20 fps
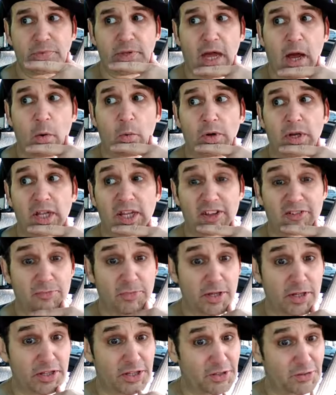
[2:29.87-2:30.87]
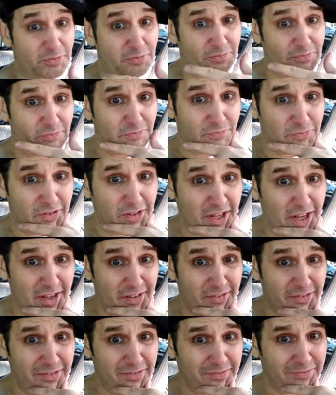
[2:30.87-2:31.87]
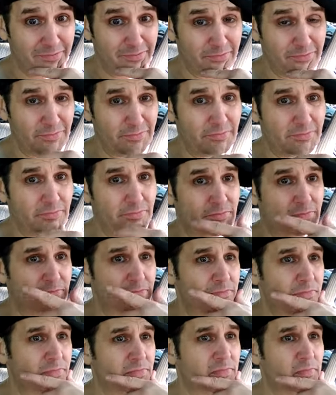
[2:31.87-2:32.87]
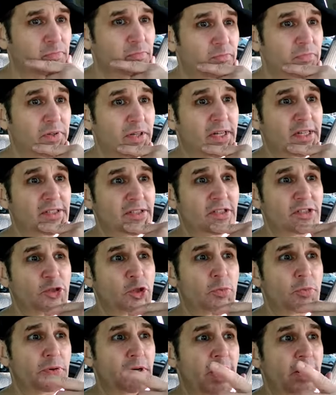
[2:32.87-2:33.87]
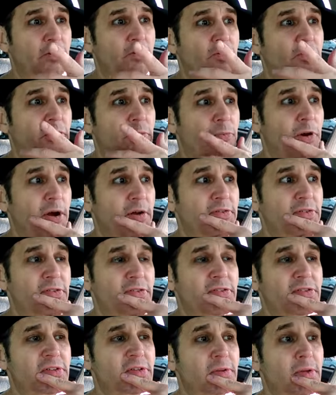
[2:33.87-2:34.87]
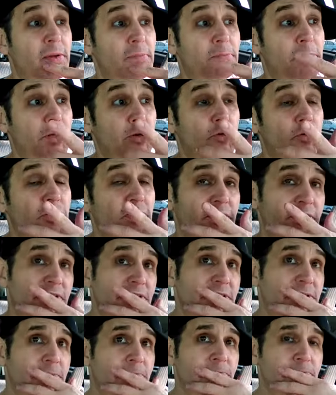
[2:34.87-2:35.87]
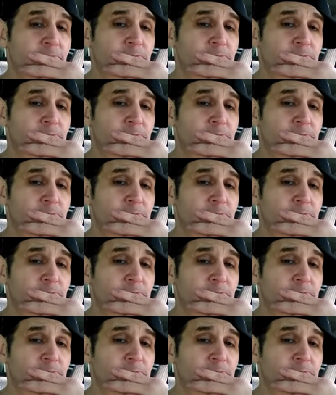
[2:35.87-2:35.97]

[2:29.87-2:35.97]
I would leave me alone for life. Because there's supernatural surprises and penalties.